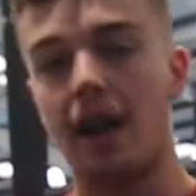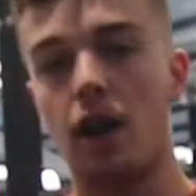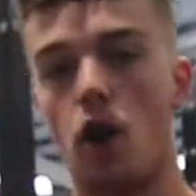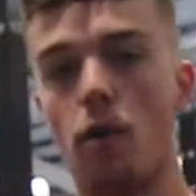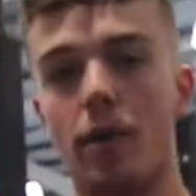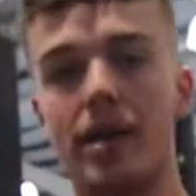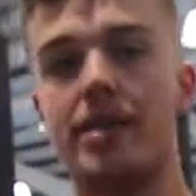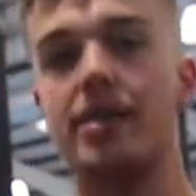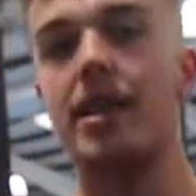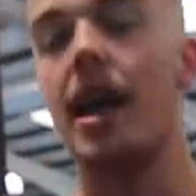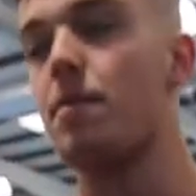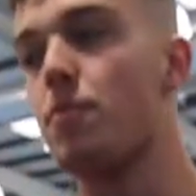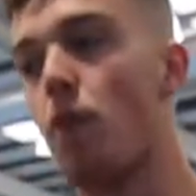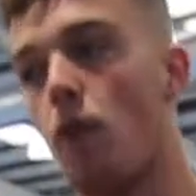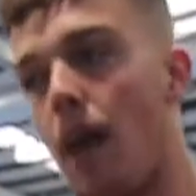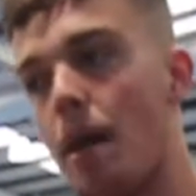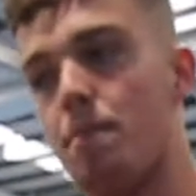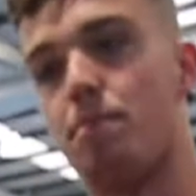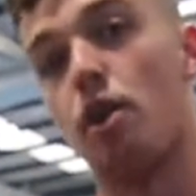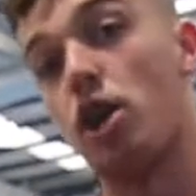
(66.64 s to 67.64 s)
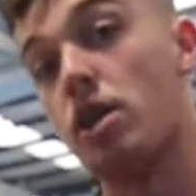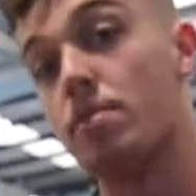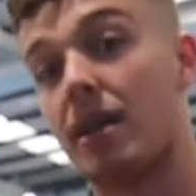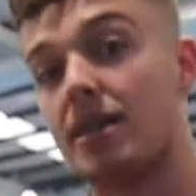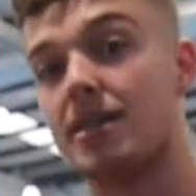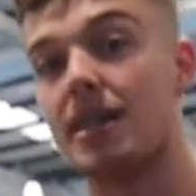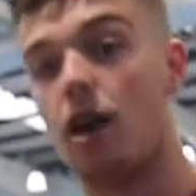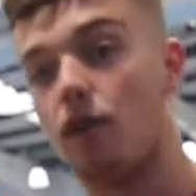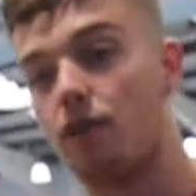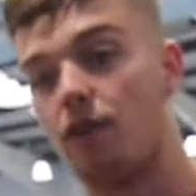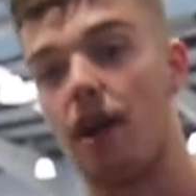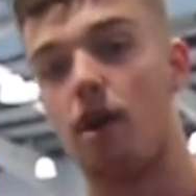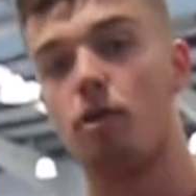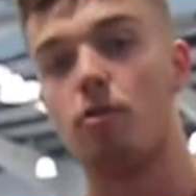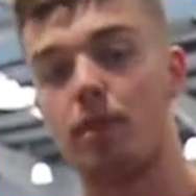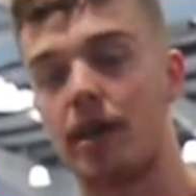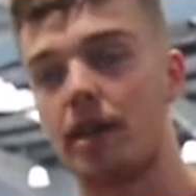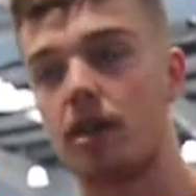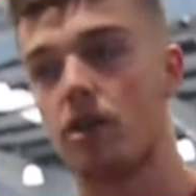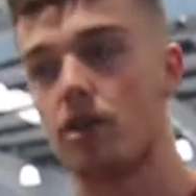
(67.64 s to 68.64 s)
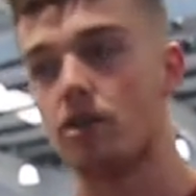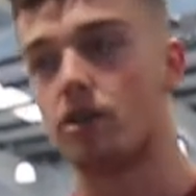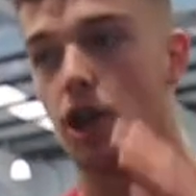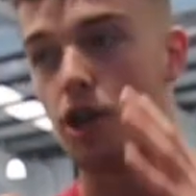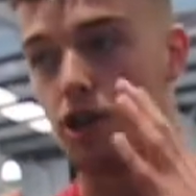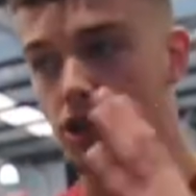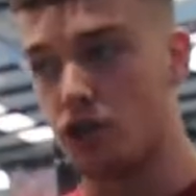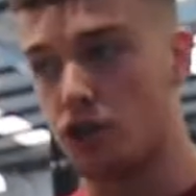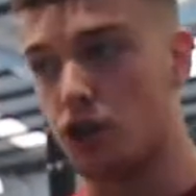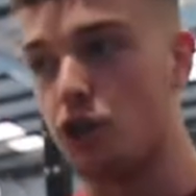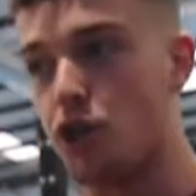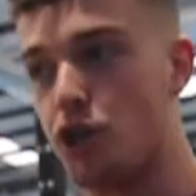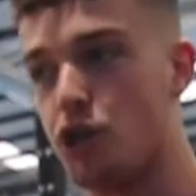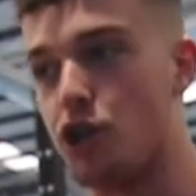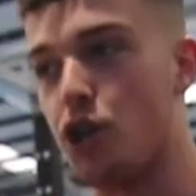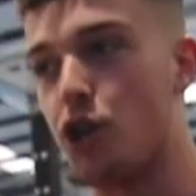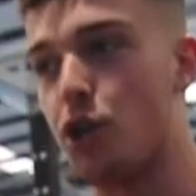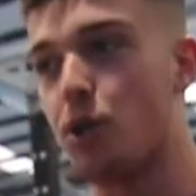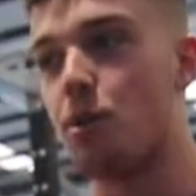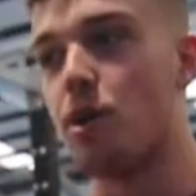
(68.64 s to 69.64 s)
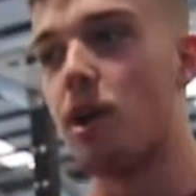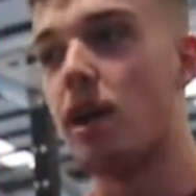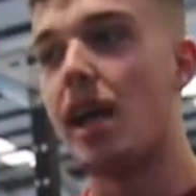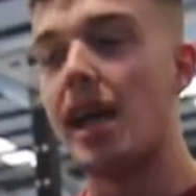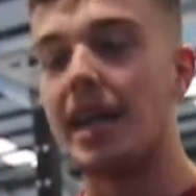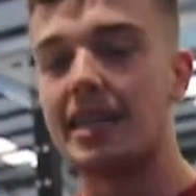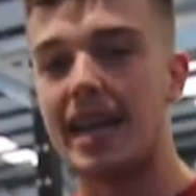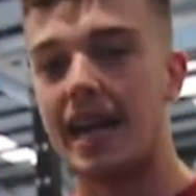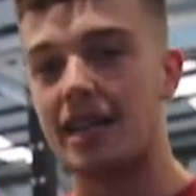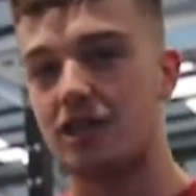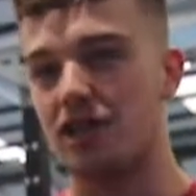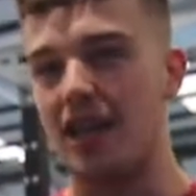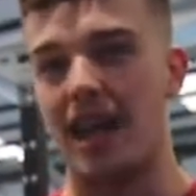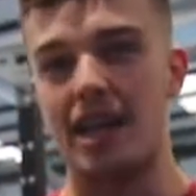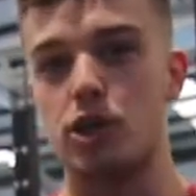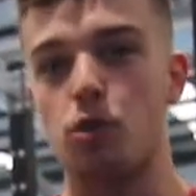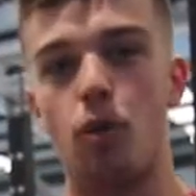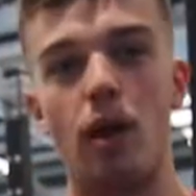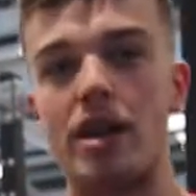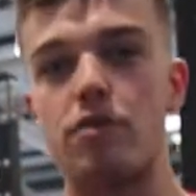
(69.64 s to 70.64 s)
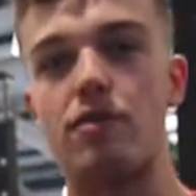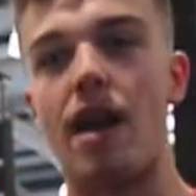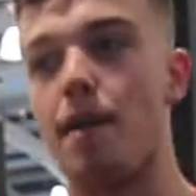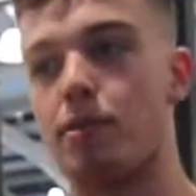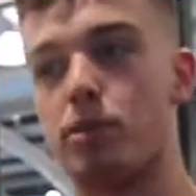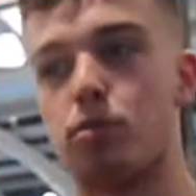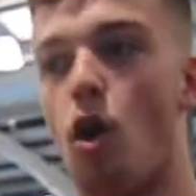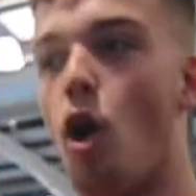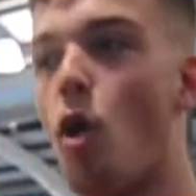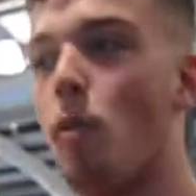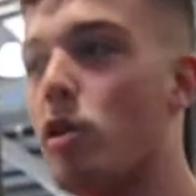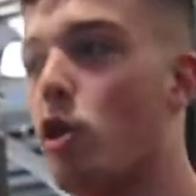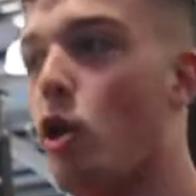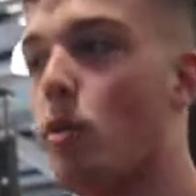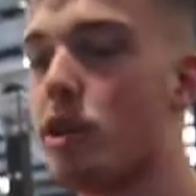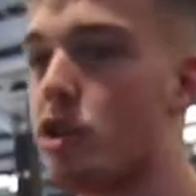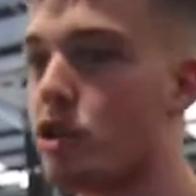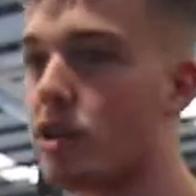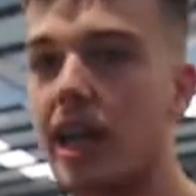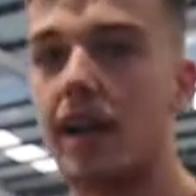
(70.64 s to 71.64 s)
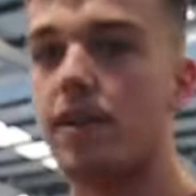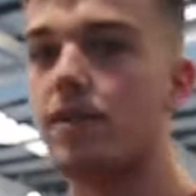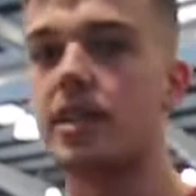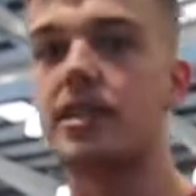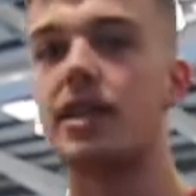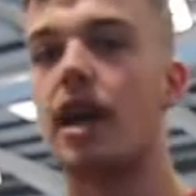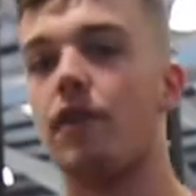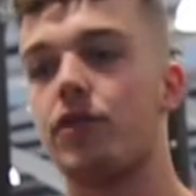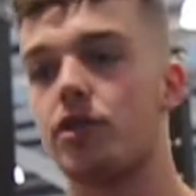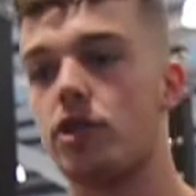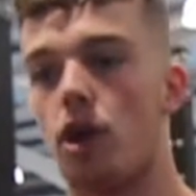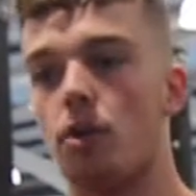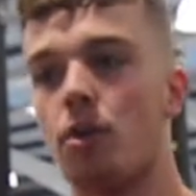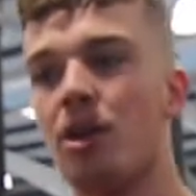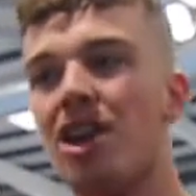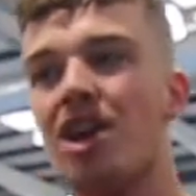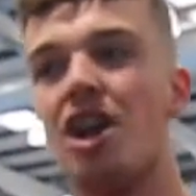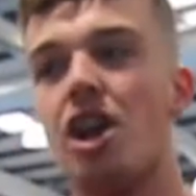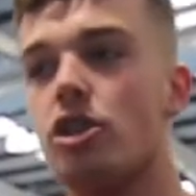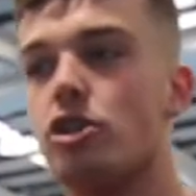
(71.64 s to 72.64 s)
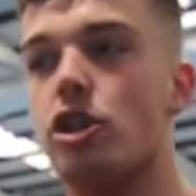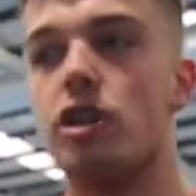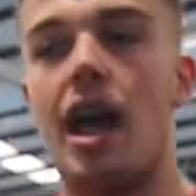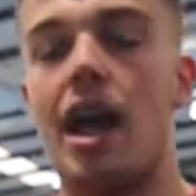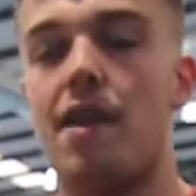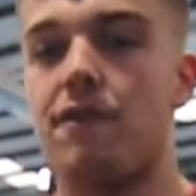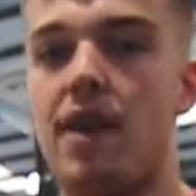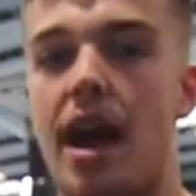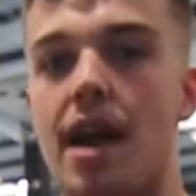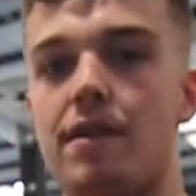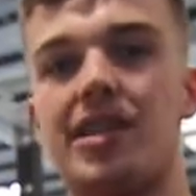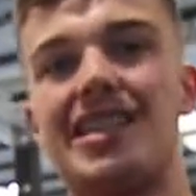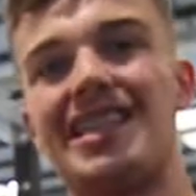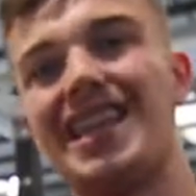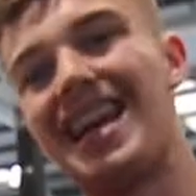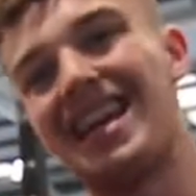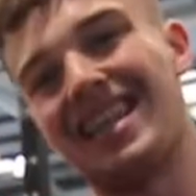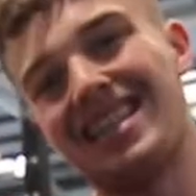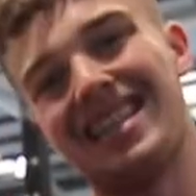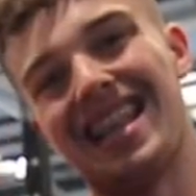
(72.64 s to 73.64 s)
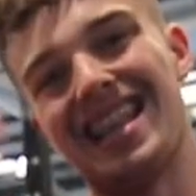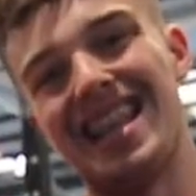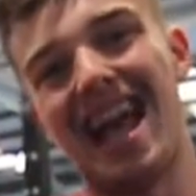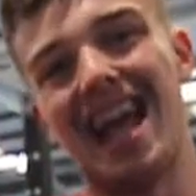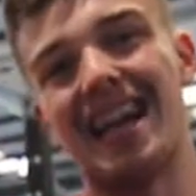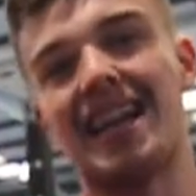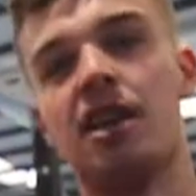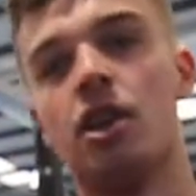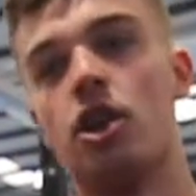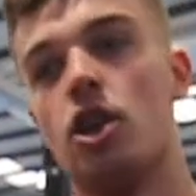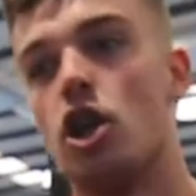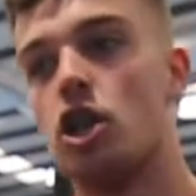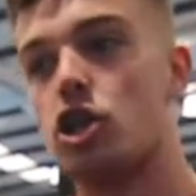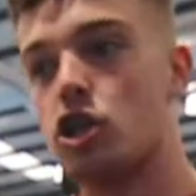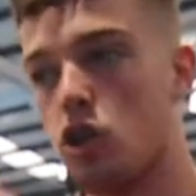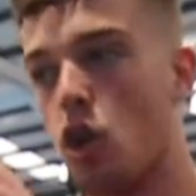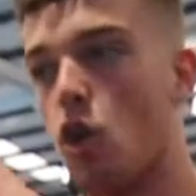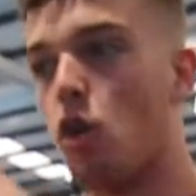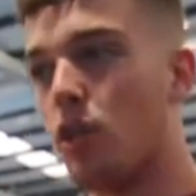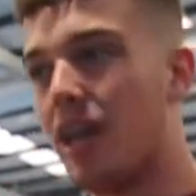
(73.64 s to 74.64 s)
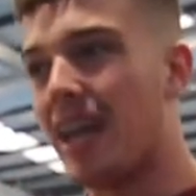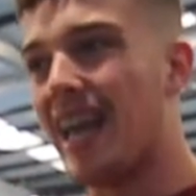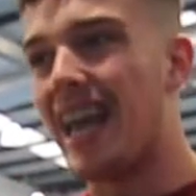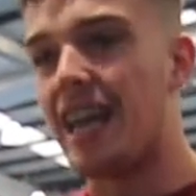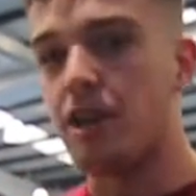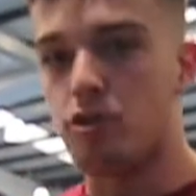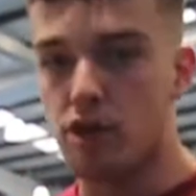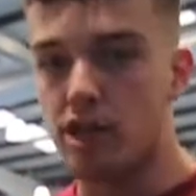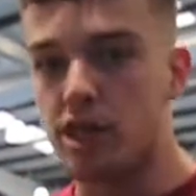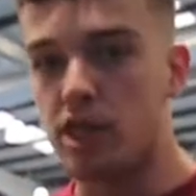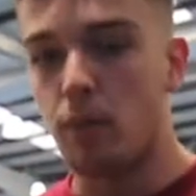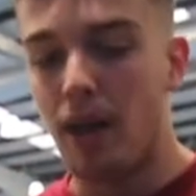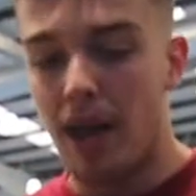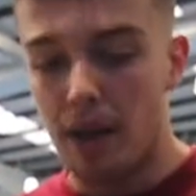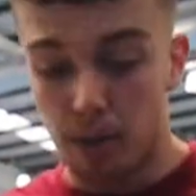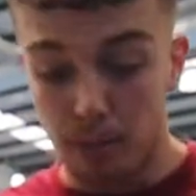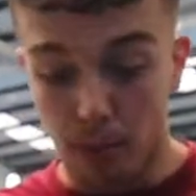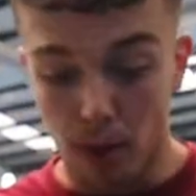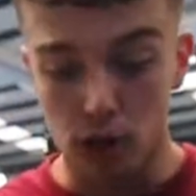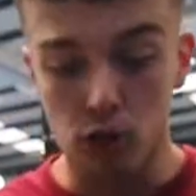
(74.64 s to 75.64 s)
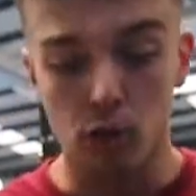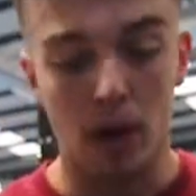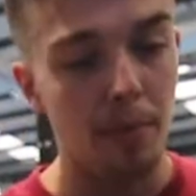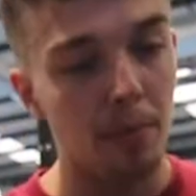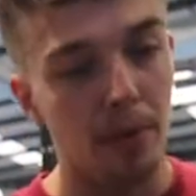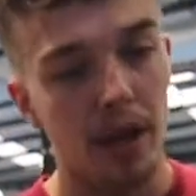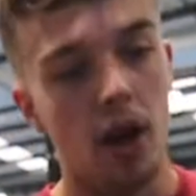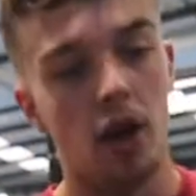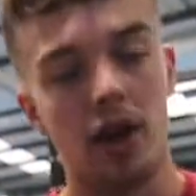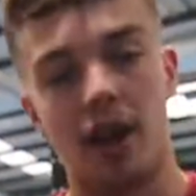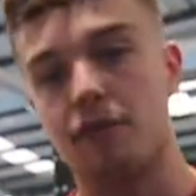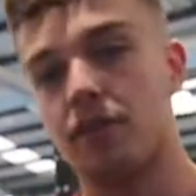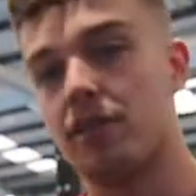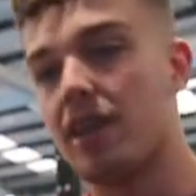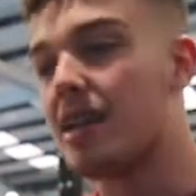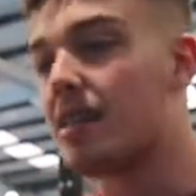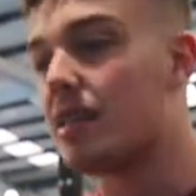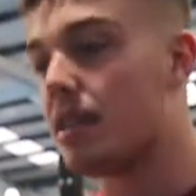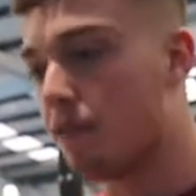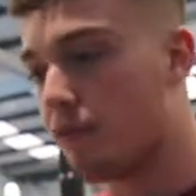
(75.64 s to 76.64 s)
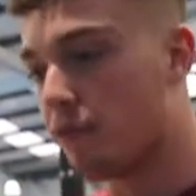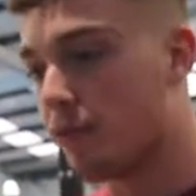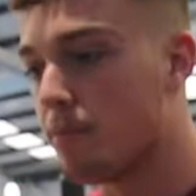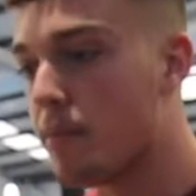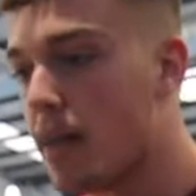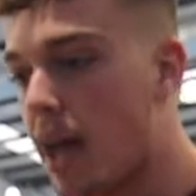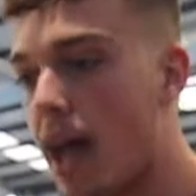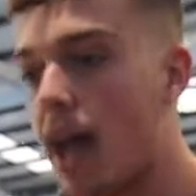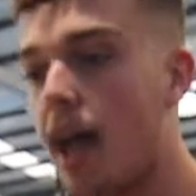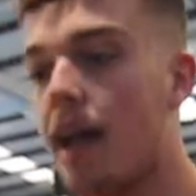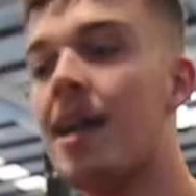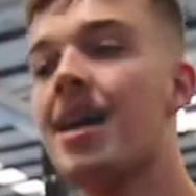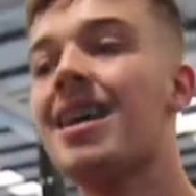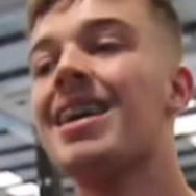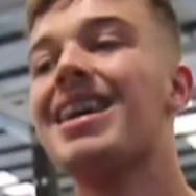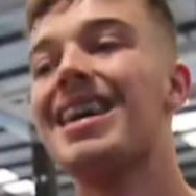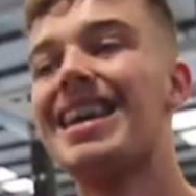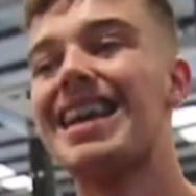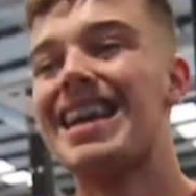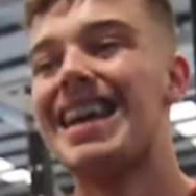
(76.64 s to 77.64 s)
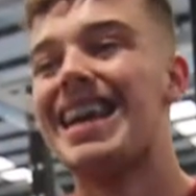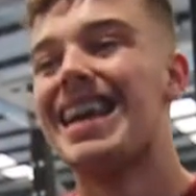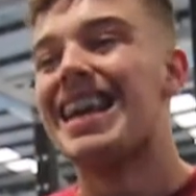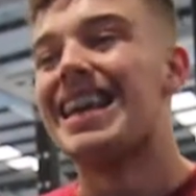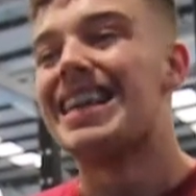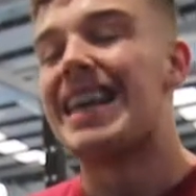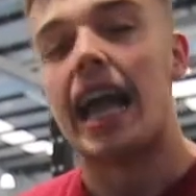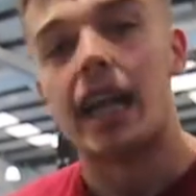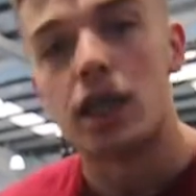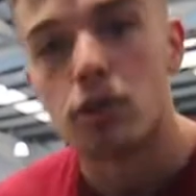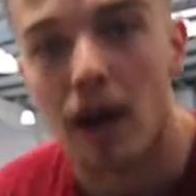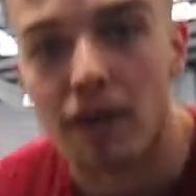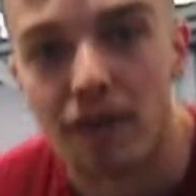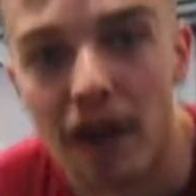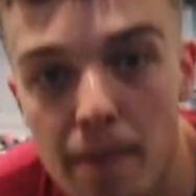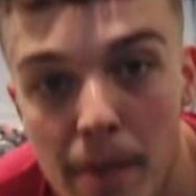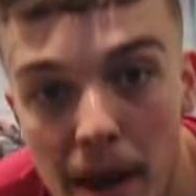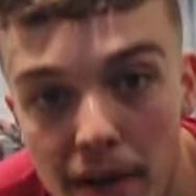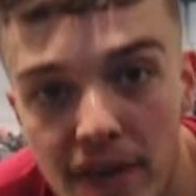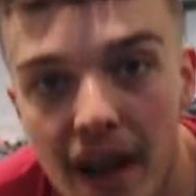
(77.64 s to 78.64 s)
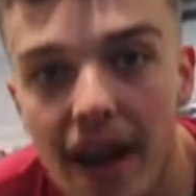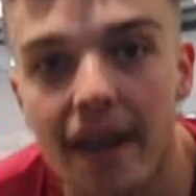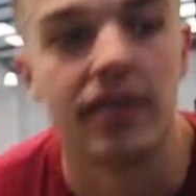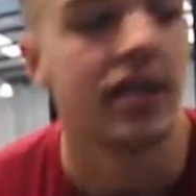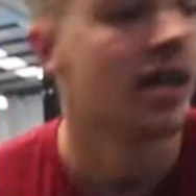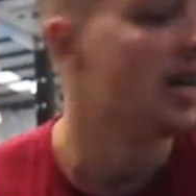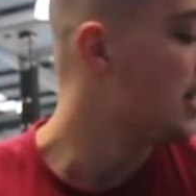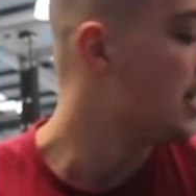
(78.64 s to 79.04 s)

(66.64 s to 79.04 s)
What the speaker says: I always say, I'm not burning myself out, because as soon as you start to do 20 reps warming up, you're just killing yourself. So do 5 or 6 and then slowly increase the weight. We'll put a 20 plate on after this, and then from there, get into our 5x5s.